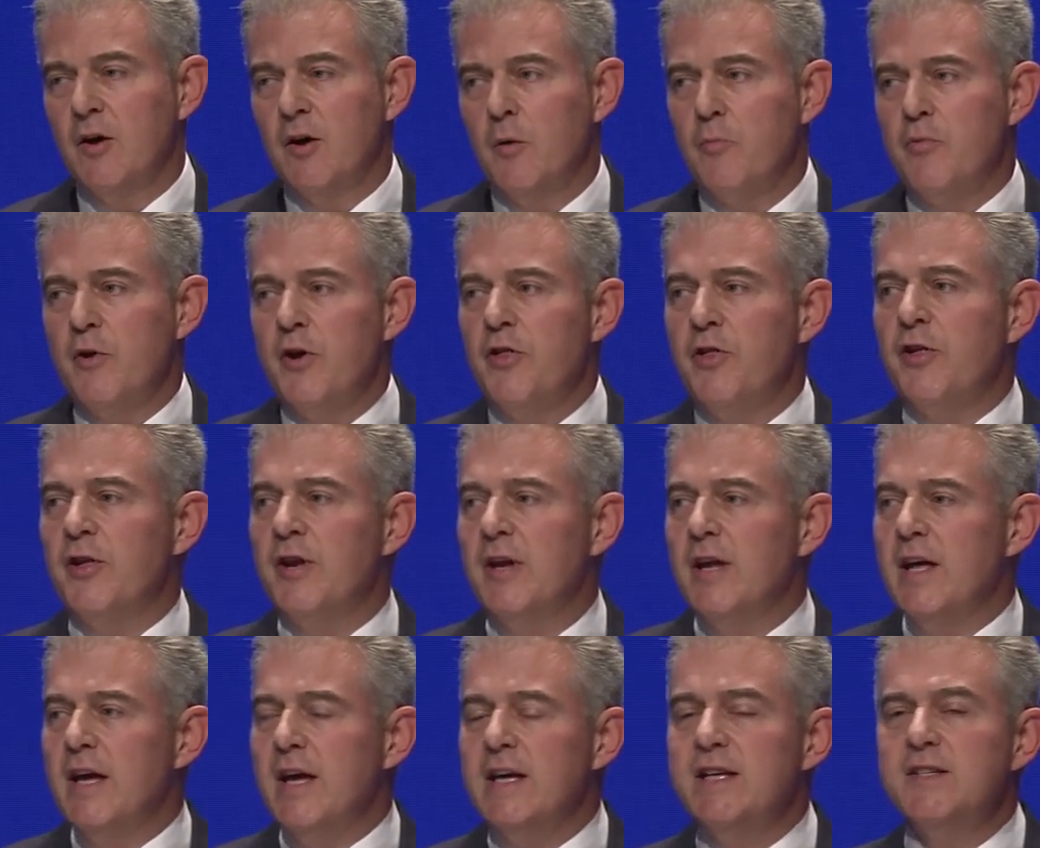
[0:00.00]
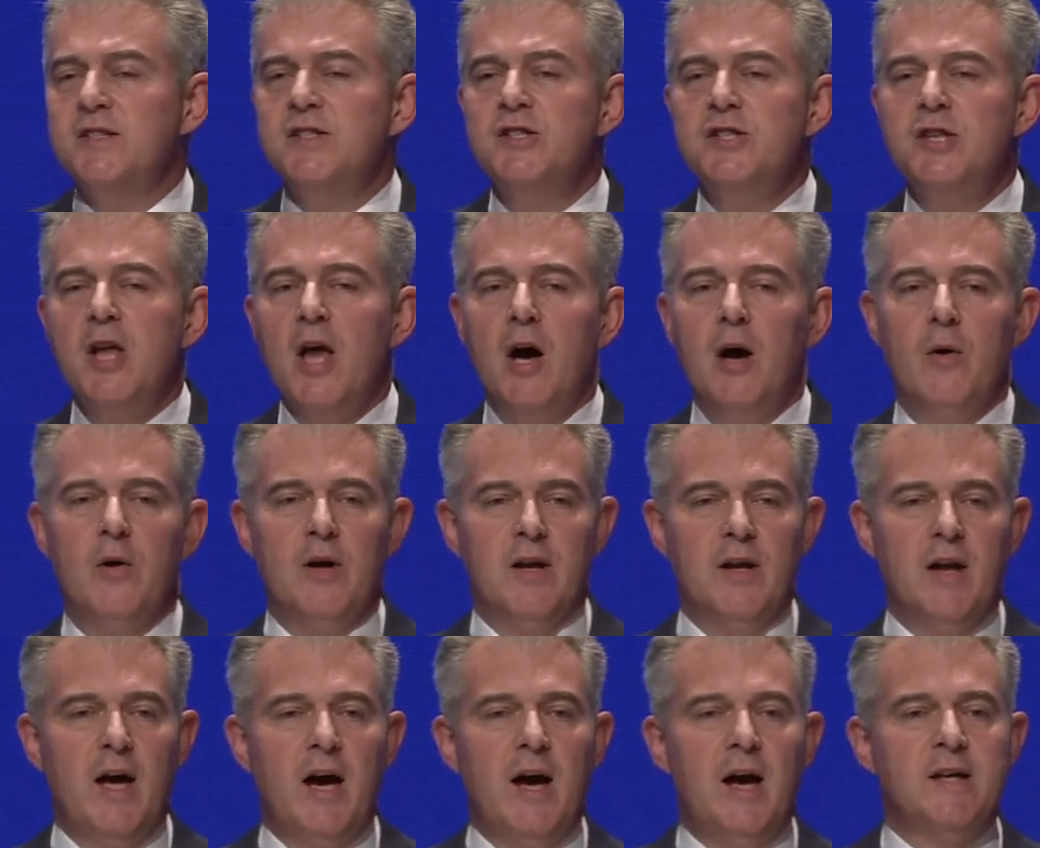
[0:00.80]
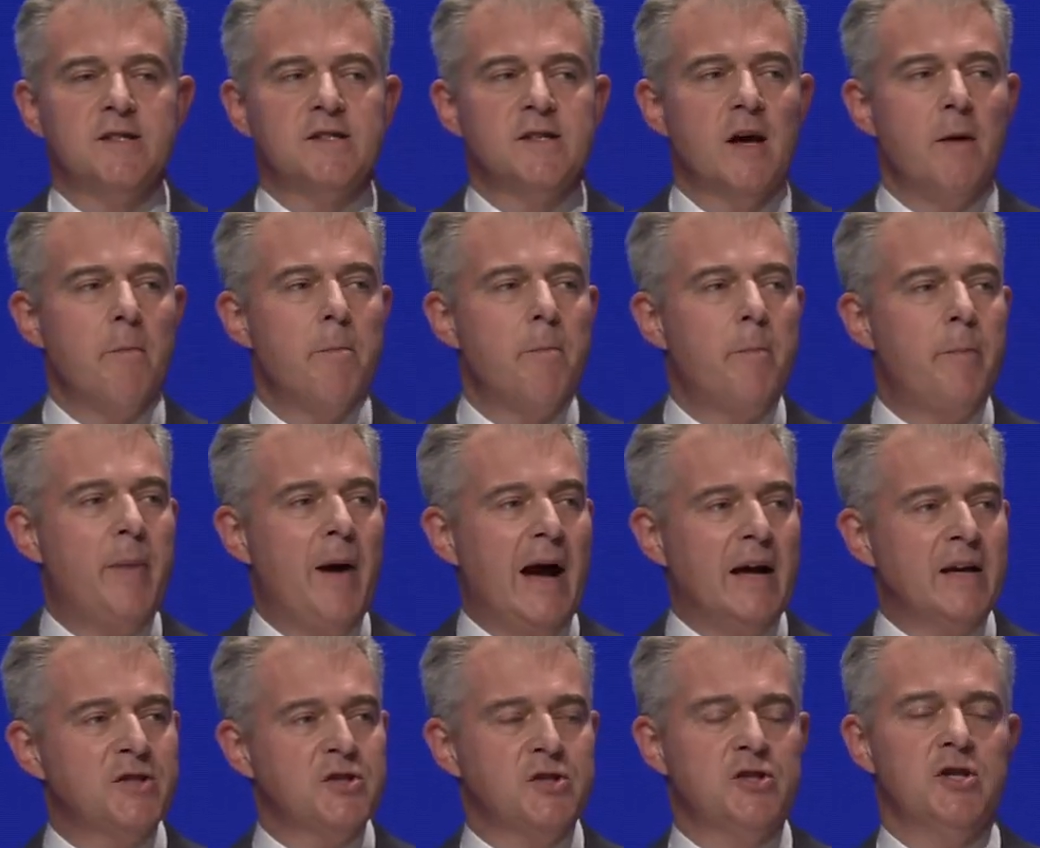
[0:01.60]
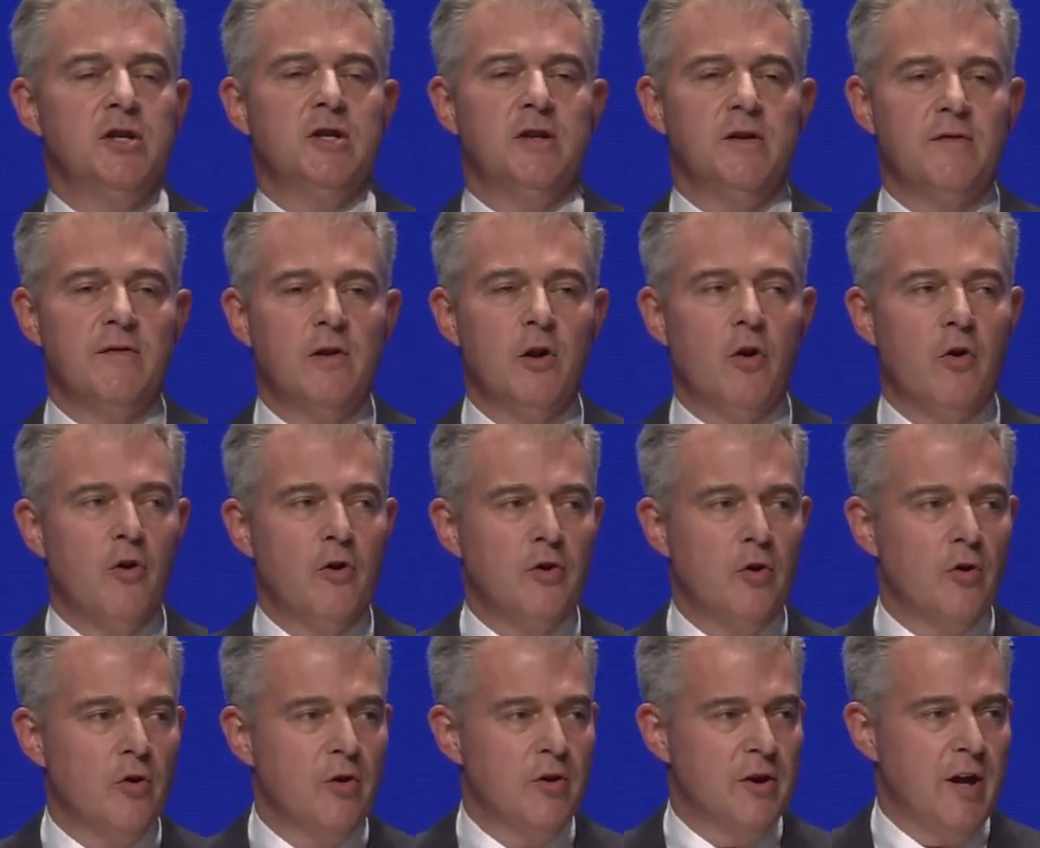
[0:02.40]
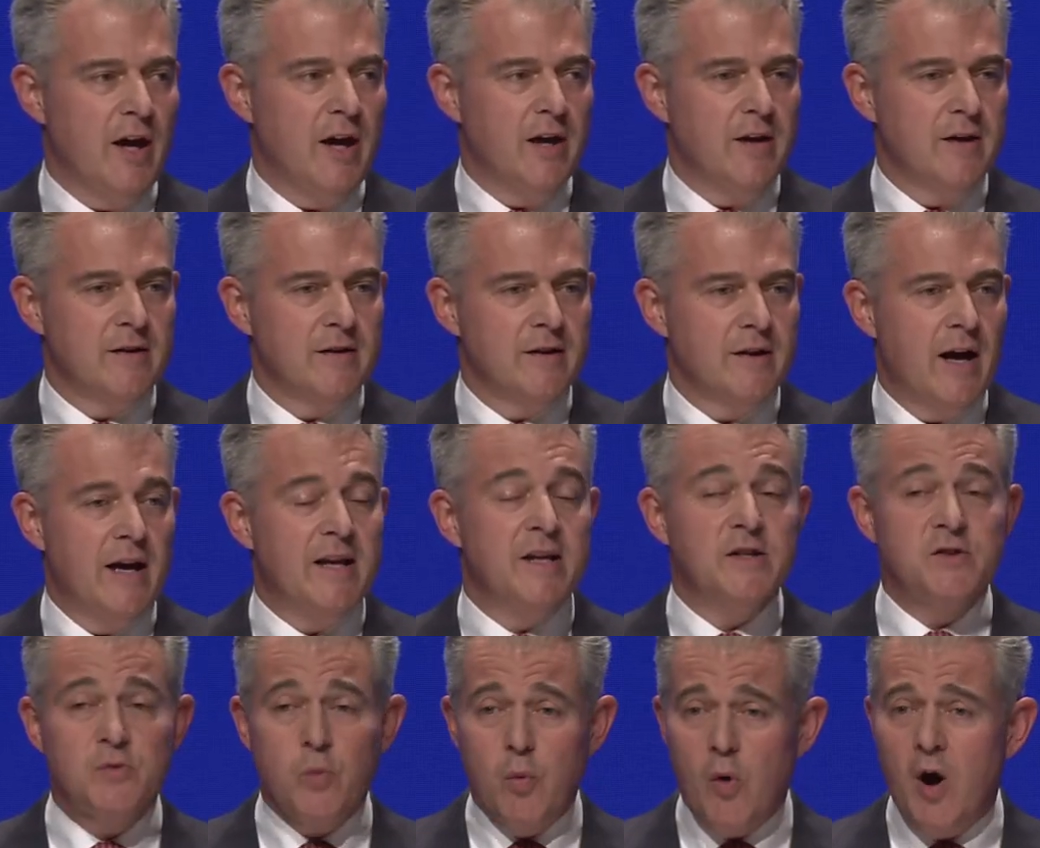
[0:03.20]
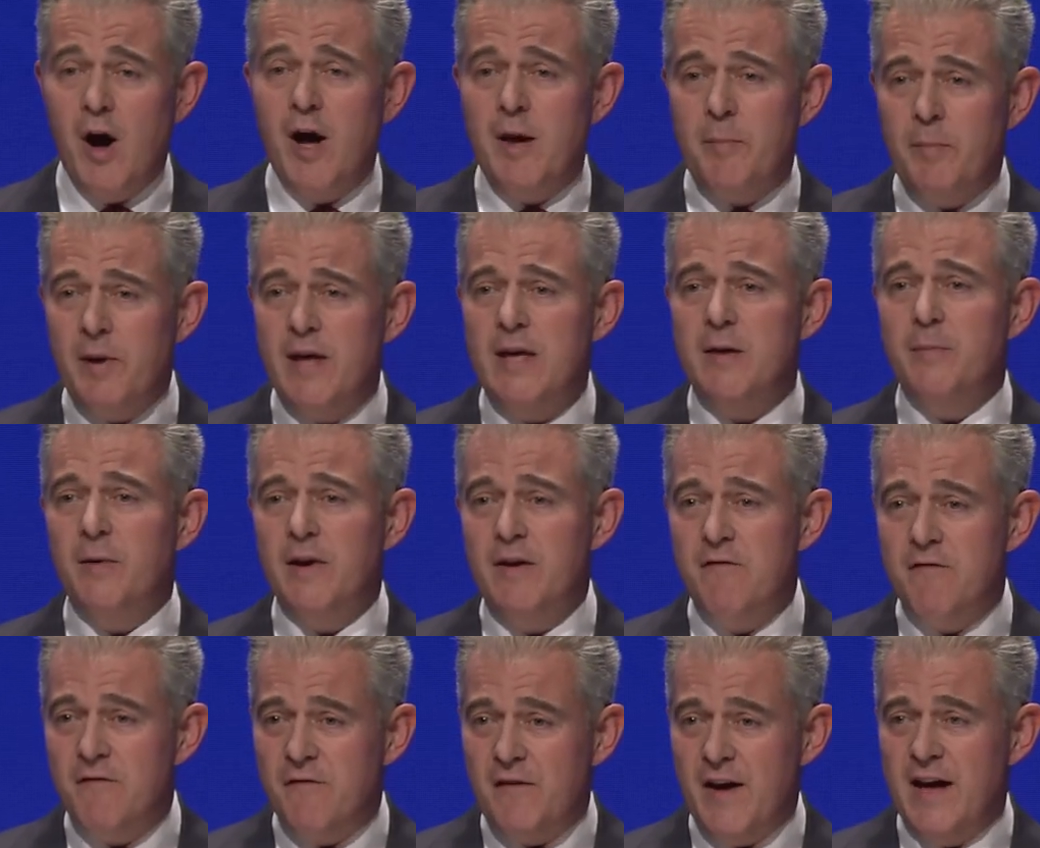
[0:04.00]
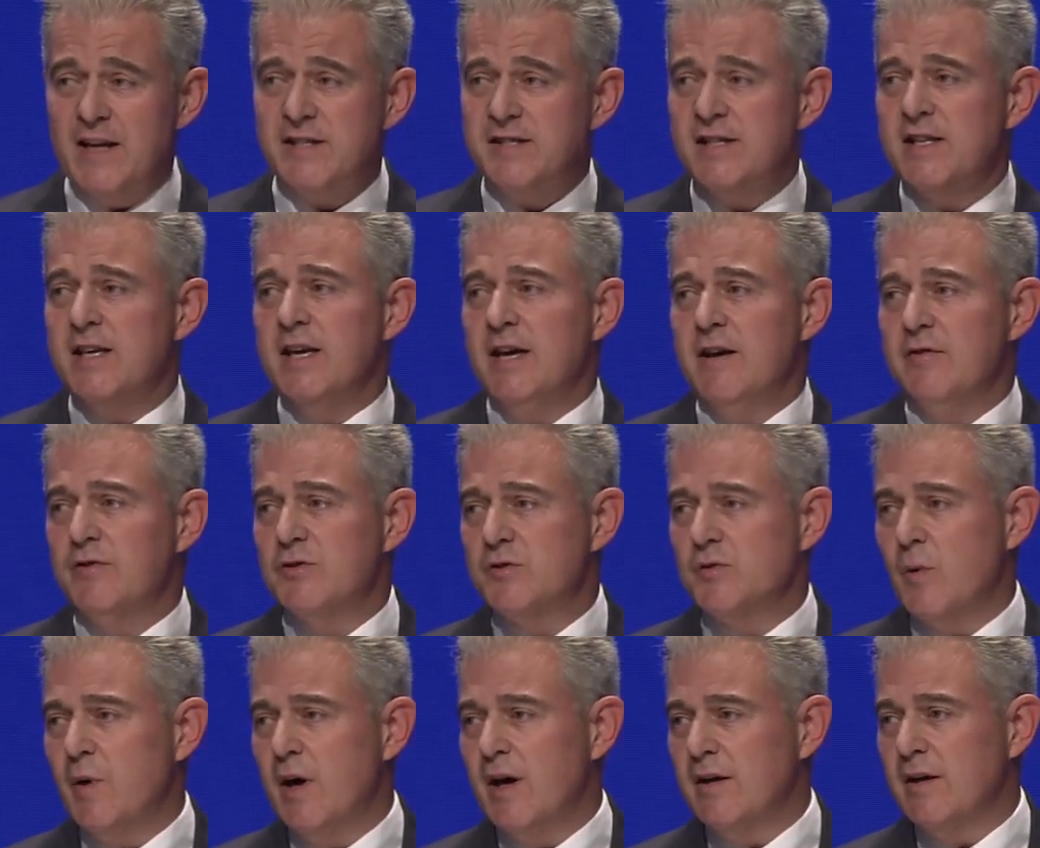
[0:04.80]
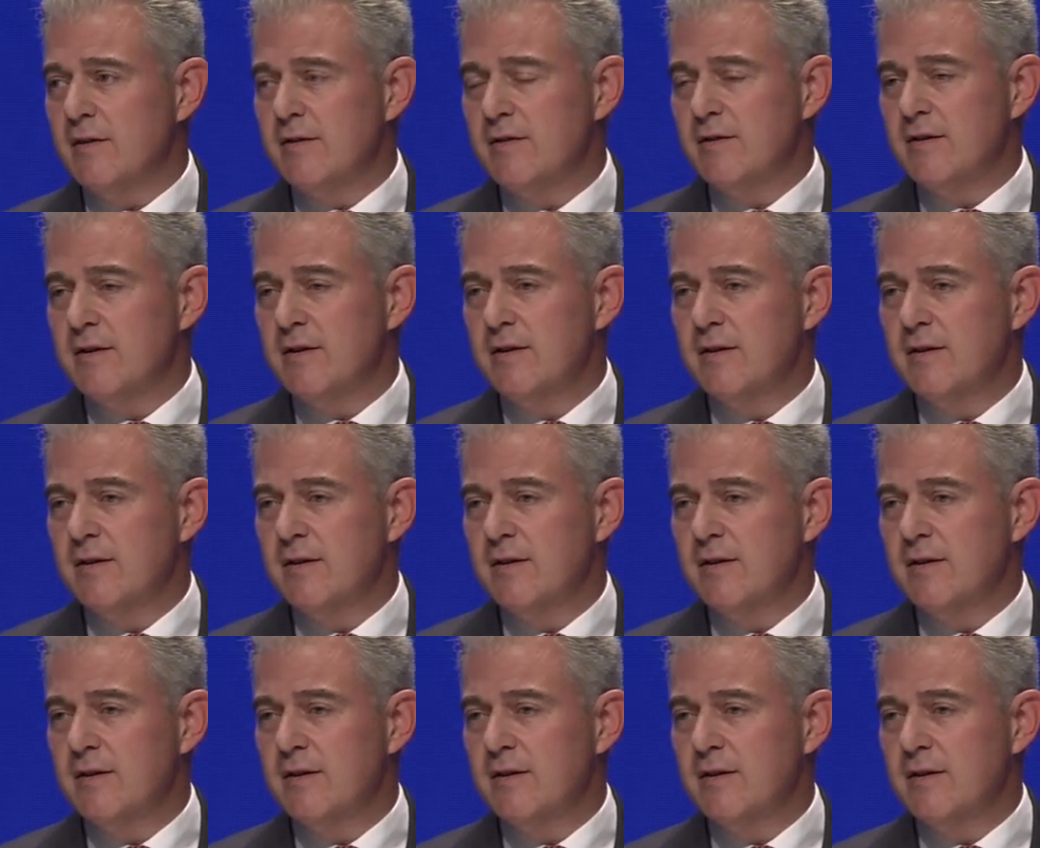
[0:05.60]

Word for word: Britain is known as a bastion of law and order, and it's why people invest here as well.